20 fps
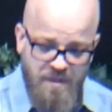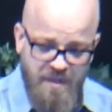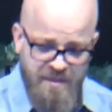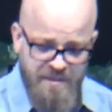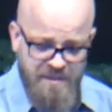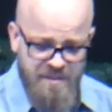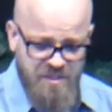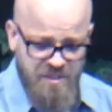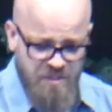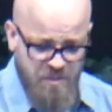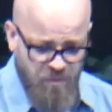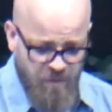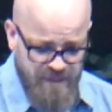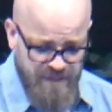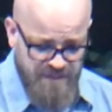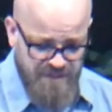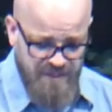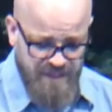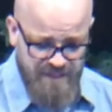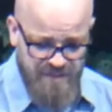And this is what he
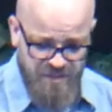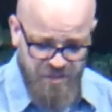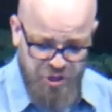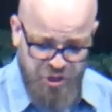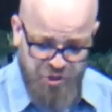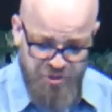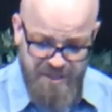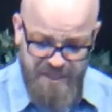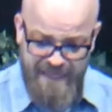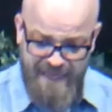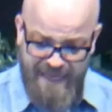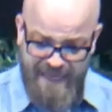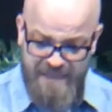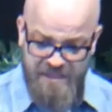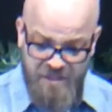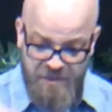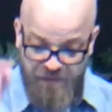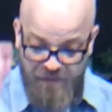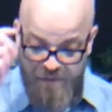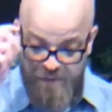says a tree and
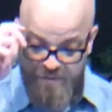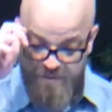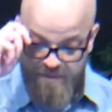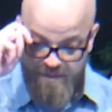its fruit.